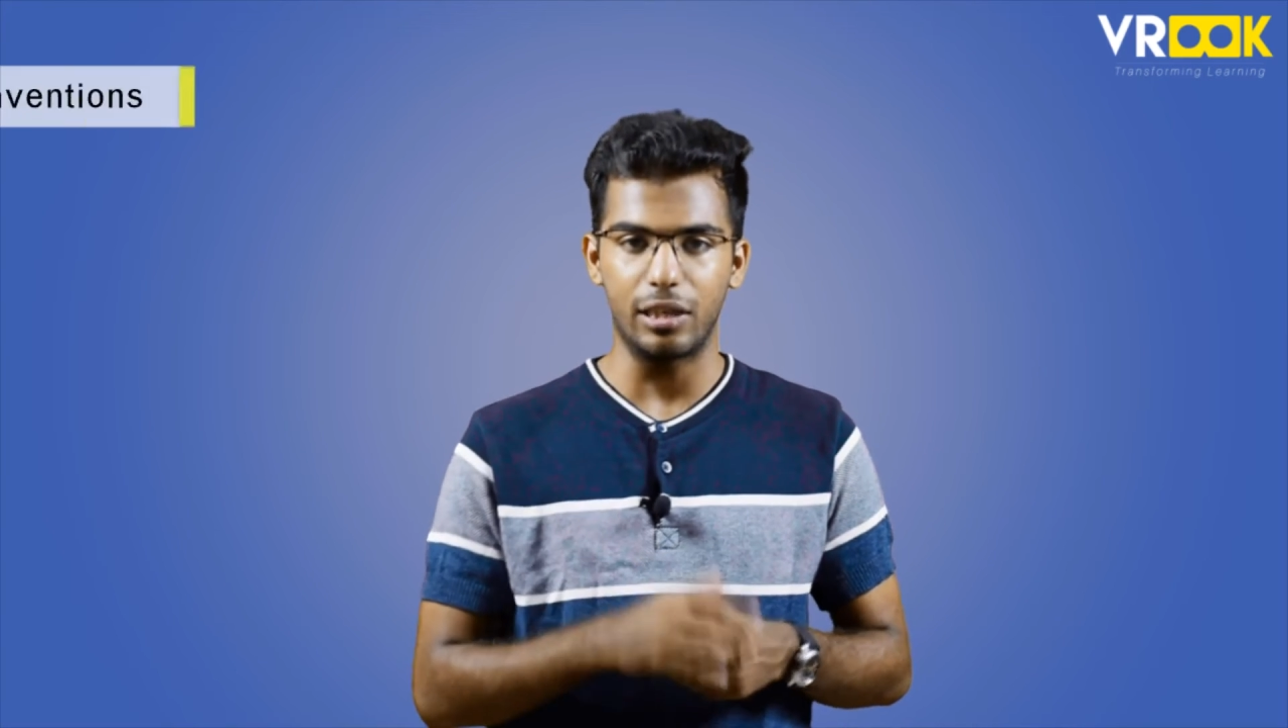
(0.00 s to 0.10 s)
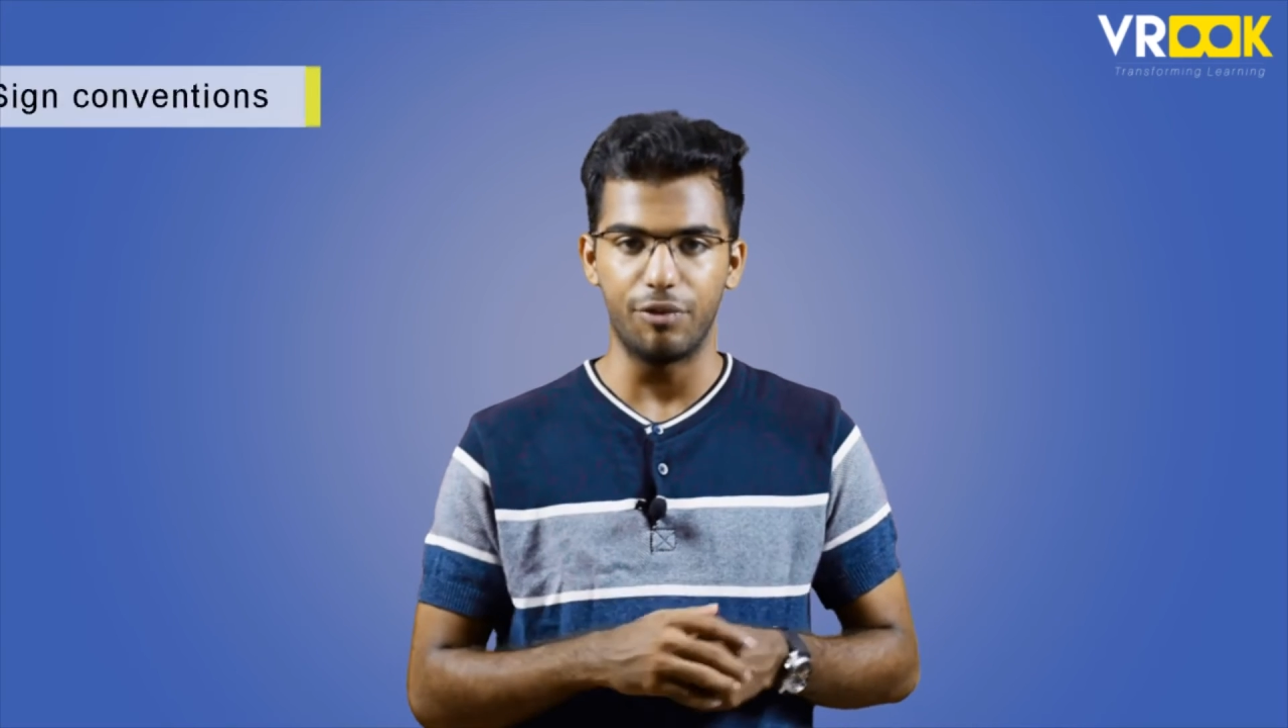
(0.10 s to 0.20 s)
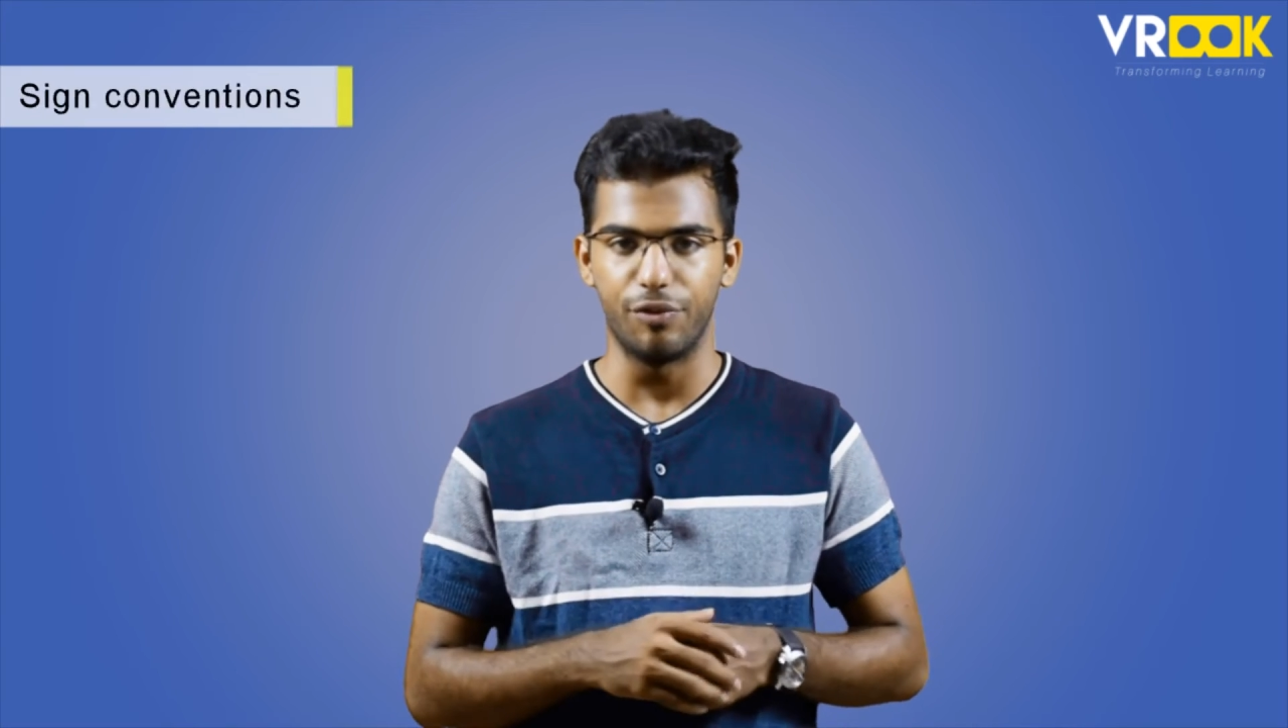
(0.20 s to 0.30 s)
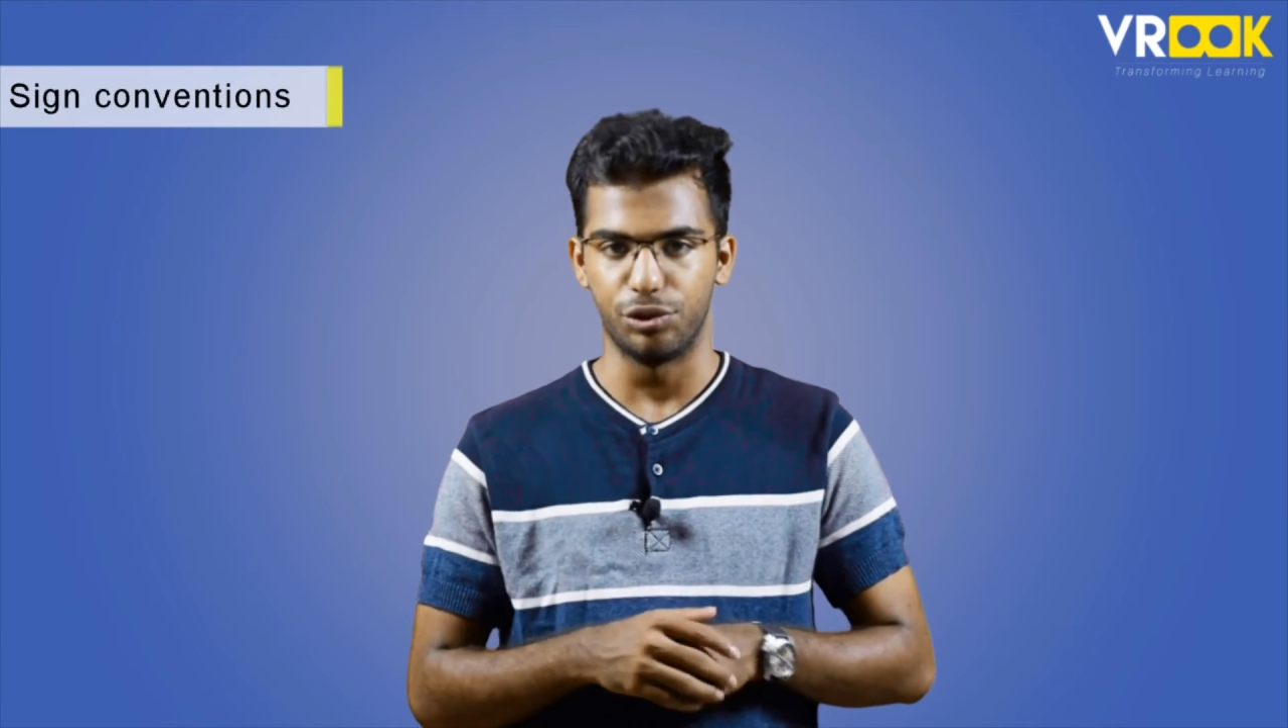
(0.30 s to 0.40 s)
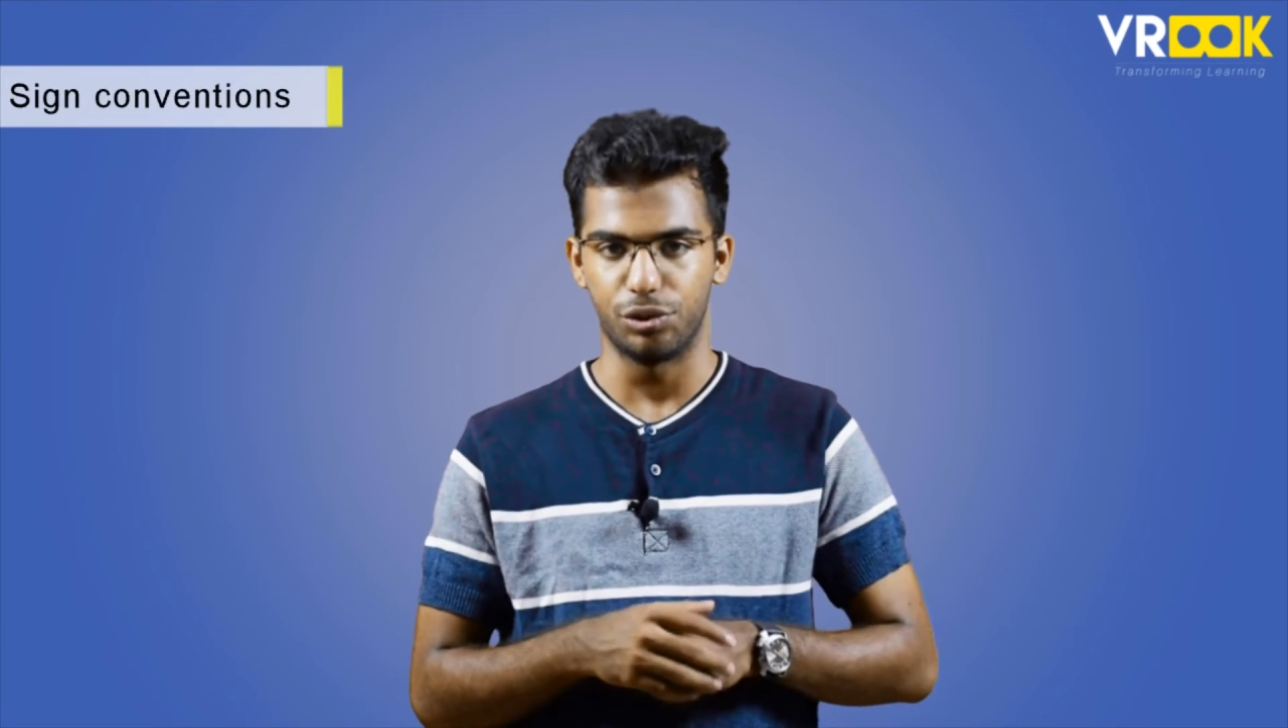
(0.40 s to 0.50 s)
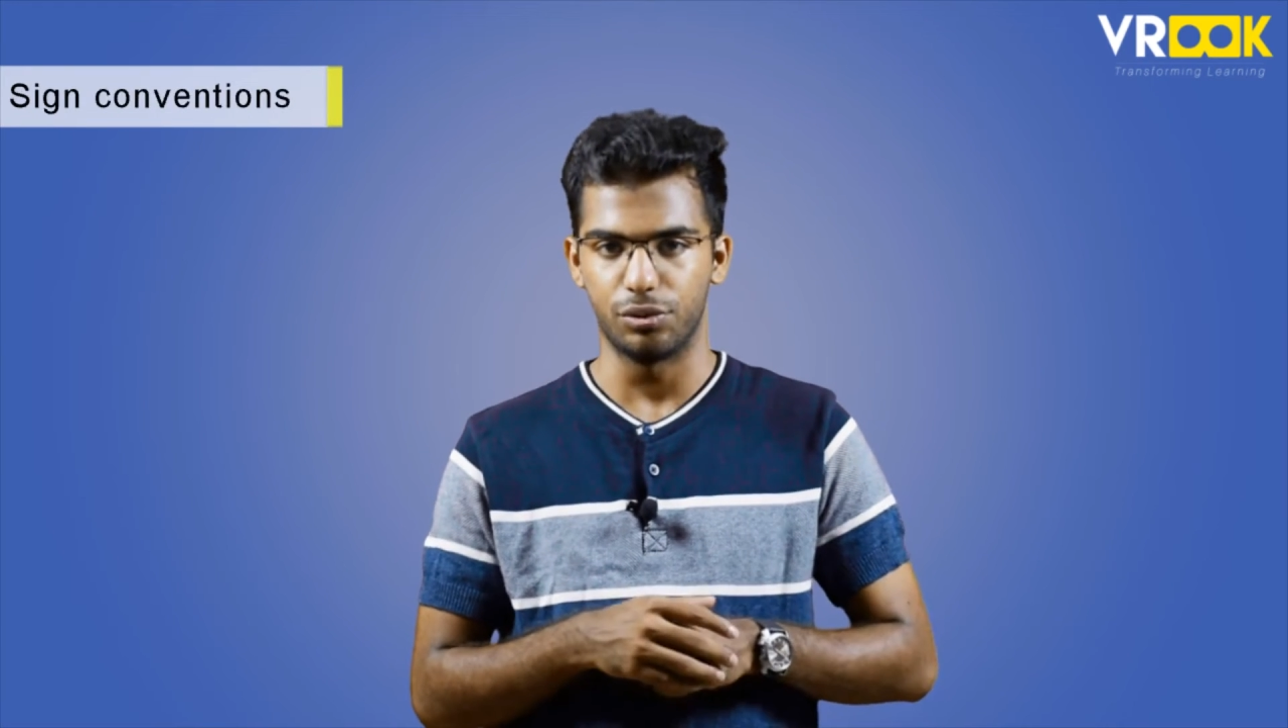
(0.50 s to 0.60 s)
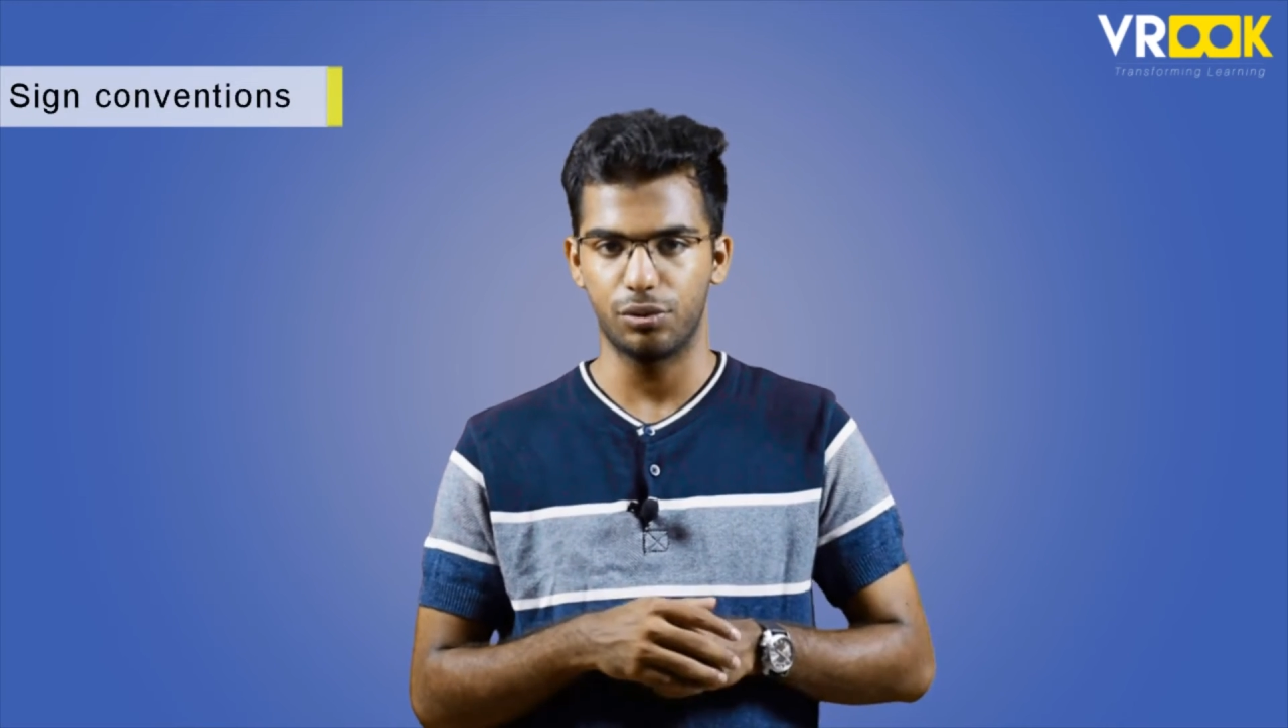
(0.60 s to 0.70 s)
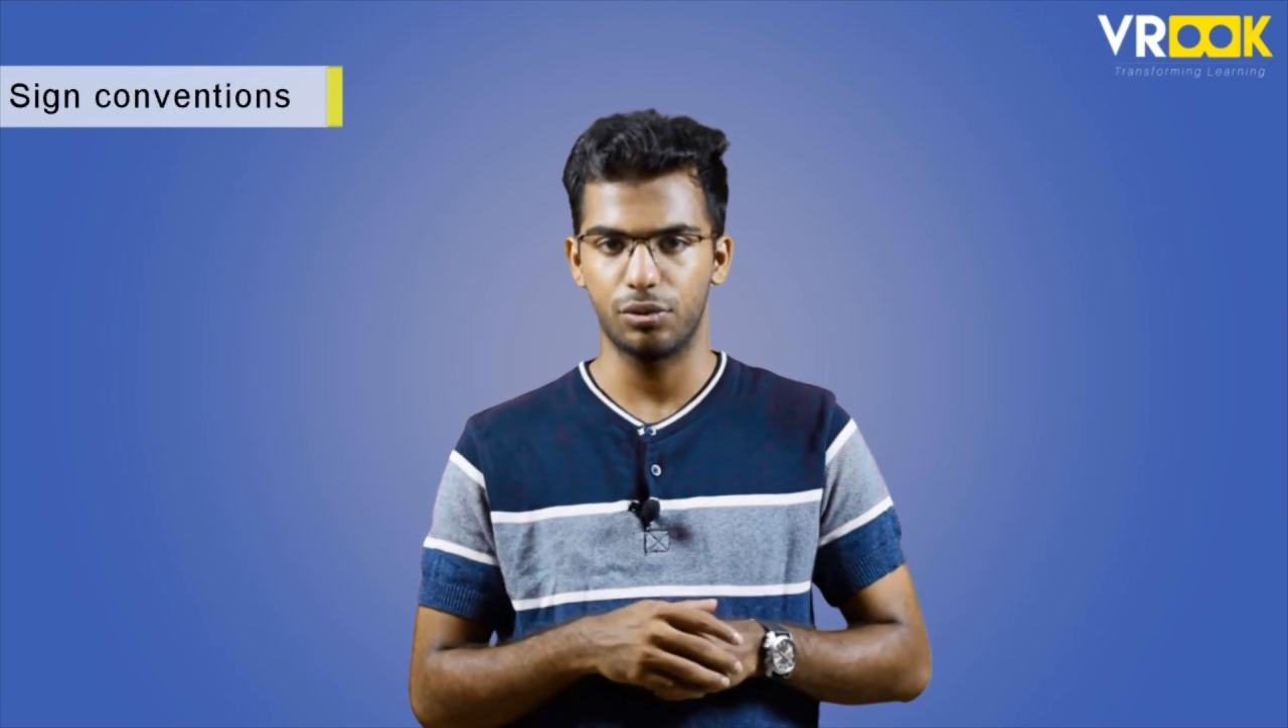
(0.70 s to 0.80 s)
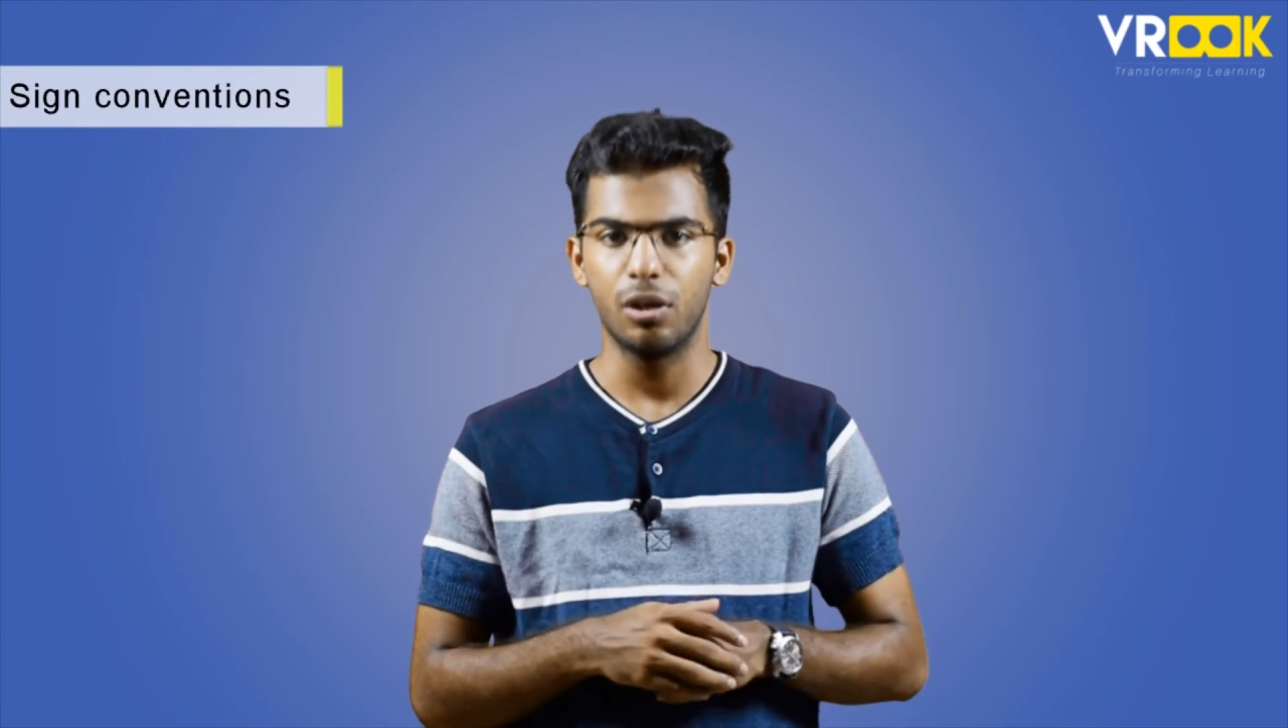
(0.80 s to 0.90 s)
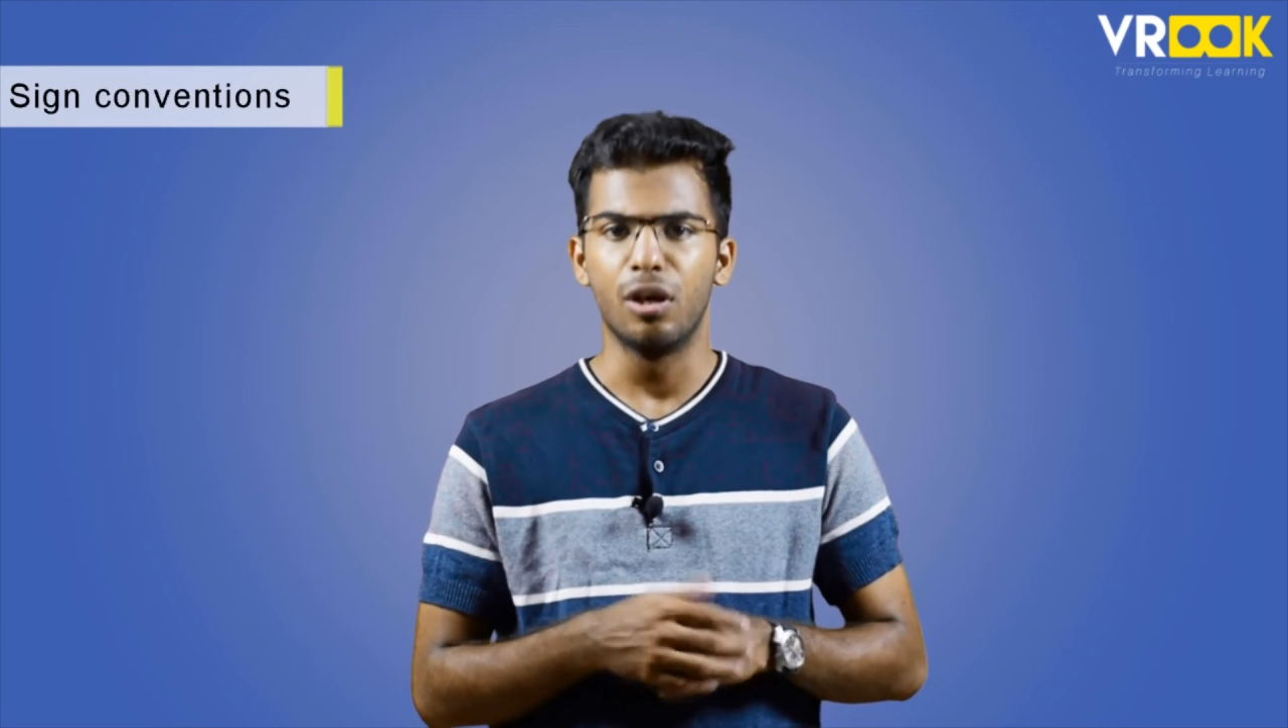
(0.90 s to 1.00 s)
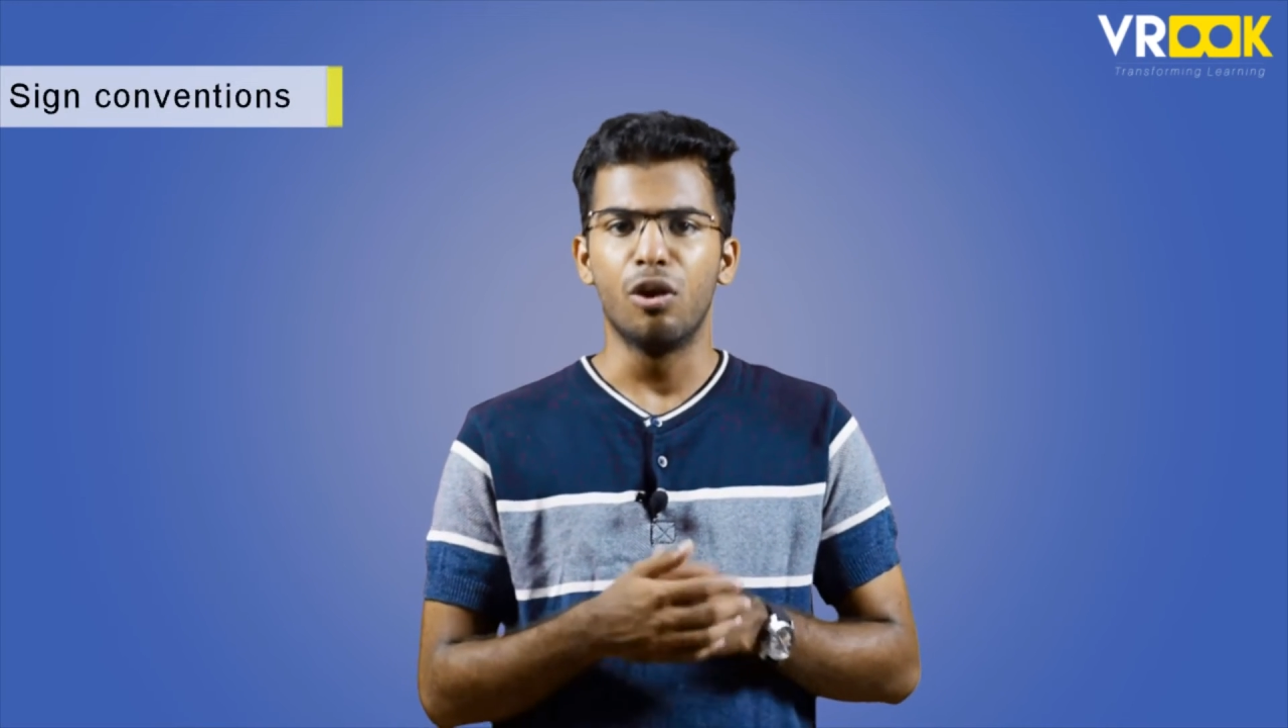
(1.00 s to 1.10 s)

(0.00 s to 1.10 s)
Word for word: conventions.